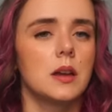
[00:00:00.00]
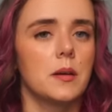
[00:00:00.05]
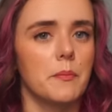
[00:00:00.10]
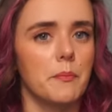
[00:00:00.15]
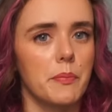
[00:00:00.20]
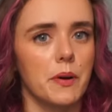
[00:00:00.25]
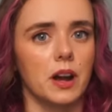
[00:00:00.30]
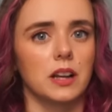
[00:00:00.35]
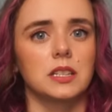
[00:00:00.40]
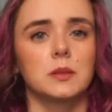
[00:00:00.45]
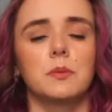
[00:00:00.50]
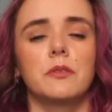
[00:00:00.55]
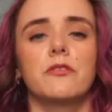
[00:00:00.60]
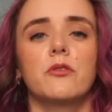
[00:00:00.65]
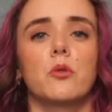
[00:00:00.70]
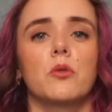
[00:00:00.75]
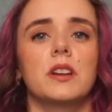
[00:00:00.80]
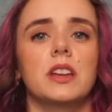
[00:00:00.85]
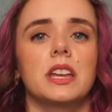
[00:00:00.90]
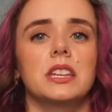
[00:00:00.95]
But
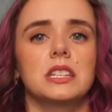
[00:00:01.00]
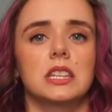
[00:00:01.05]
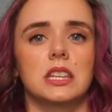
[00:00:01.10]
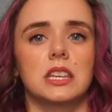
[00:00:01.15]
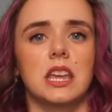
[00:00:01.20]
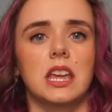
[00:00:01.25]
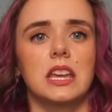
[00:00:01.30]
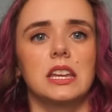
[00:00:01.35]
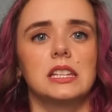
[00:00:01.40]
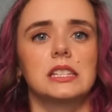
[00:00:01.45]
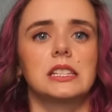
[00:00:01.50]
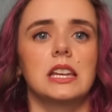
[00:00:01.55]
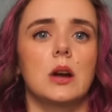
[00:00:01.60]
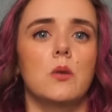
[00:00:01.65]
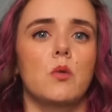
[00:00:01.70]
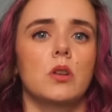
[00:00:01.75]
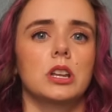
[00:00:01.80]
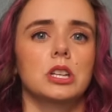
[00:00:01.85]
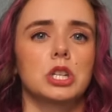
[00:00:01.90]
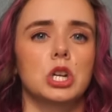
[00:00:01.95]
before we get into the case, I
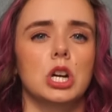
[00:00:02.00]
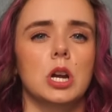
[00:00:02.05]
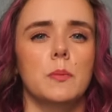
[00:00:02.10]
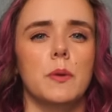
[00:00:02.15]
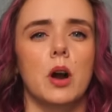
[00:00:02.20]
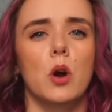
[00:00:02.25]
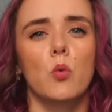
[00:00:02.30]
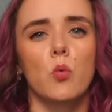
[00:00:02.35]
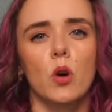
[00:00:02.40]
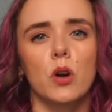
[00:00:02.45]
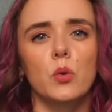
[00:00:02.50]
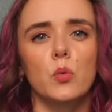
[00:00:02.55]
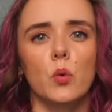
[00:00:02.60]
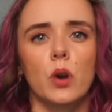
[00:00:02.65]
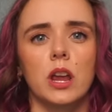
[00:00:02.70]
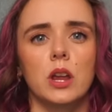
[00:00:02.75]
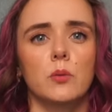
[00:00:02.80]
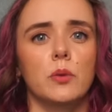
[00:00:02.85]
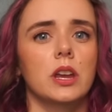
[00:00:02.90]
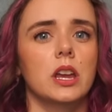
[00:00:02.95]
want to talk about one
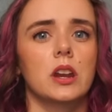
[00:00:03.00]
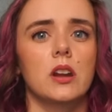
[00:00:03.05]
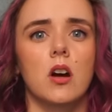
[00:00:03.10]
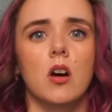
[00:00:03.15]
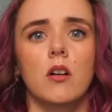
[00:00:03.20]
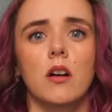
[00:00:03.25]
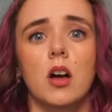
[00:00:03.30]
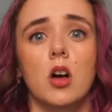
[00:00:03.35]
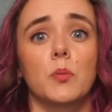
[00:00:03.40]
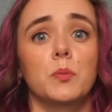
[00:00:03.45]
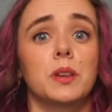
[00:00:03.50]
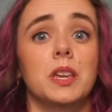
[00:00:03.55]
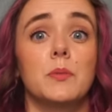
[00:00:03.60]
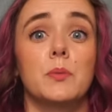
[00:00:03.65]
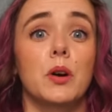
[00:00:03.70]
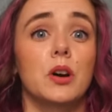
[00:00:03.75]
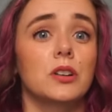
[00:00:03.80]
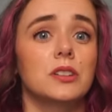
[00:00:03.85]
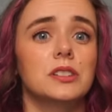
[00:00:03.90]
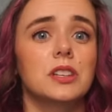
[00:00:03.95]
way we can all help keep
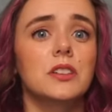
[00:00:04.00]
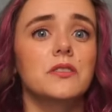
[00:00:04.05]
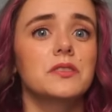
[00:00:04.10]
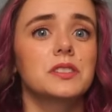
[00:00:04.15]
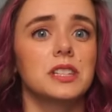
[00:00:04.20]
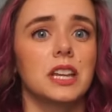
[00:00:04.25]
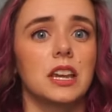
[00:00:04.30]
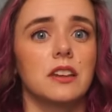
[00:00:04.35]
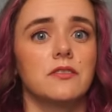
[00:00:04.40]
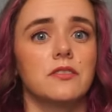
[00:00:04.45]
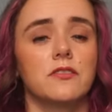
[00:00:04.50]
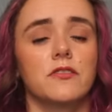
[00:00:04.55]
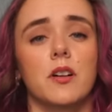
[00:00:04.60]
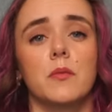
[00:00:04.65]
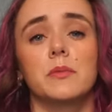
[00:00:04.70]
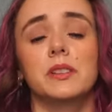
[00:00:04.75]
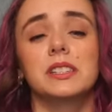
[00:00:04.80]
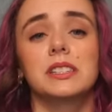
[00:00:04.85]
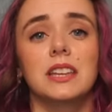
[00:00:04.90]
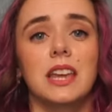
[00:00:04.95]
ourselves safe
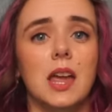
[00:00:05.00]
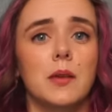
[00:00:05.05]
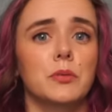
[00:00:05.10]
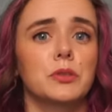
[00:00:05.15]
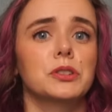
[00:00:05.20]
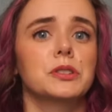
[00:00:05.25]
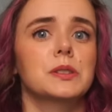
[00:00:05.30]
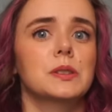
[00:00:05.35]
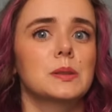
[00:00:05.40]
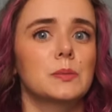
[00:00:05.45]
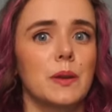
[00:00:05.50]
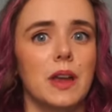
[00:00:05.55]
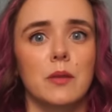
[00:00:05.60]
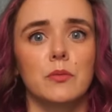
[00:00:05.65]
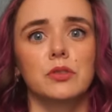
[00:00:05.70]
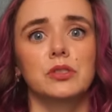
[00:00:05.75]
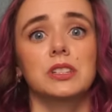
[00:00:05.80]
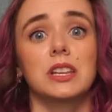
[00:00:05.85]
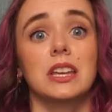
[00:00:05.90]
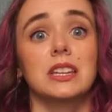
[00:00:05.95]
from scammers,
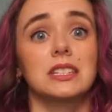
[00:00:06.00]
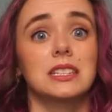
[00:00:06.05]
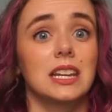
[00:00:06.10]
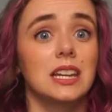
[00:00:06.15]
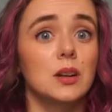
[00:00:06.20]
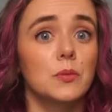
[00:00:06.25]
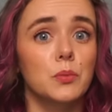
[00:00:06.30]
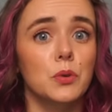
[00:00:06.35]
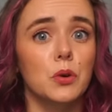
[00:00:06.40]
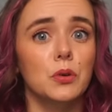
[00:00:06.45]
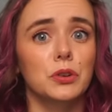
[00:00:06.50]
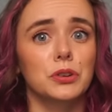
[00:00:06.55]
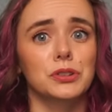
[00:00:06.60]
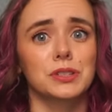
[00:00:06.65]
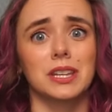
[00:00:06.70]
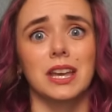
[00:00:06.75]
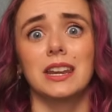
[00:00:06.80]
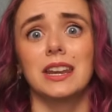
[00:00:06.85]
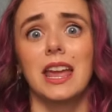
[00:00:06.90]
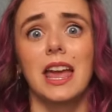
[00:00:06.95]
spammers, and data
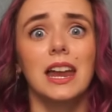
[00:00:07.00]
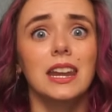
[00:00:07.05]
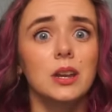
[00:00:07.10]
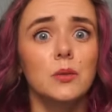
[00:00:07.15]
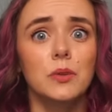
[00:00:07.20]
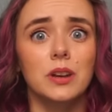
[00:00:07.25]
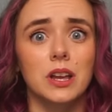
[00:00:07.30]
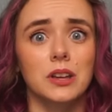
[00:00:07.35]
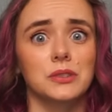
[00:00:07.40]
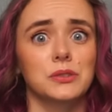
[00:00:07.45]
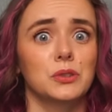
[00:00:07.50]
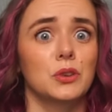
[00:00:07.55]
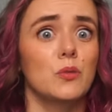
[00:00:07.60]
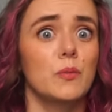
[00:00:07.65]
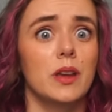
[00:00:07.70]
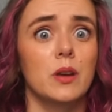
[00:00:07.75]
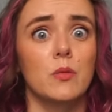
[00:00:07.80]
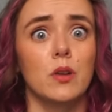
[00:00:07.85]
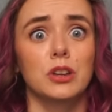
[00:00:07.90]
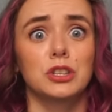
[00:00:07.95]
brokers, and anyone else who
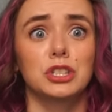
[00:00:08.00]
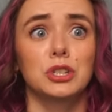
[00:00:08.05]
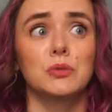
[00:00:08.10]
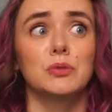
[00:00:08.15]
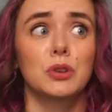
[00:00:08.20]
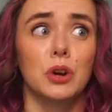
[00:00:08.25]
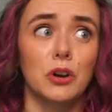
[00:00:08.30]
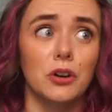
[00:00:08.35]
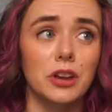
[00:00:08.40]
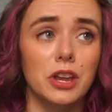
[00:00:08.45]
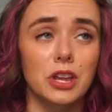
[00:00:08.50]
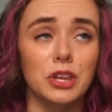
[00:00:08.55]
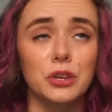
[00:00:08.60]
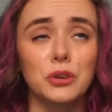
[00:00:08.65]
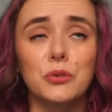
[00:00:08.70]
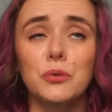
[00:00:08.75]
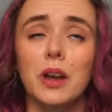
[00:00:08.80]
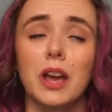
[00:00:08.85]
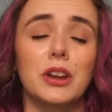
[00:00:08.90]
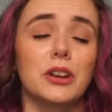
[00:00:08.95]
may want to target
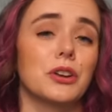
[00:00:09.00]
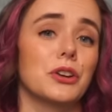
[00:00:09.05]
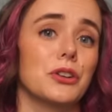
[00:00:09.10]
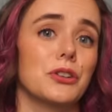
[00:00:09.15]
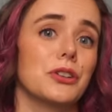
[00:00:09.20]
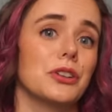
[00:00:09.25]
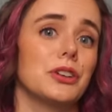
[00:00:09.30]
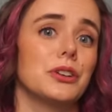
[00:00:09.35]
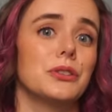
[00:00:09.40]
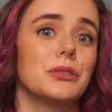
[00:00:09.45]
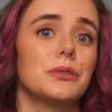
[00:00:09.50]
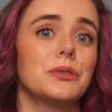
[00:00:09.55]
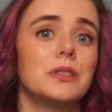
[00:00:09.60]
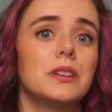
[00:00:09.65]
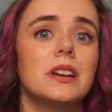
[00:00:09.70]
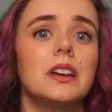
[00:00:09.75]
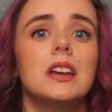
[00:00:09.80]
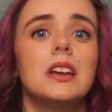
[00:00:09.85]
you and hurt you.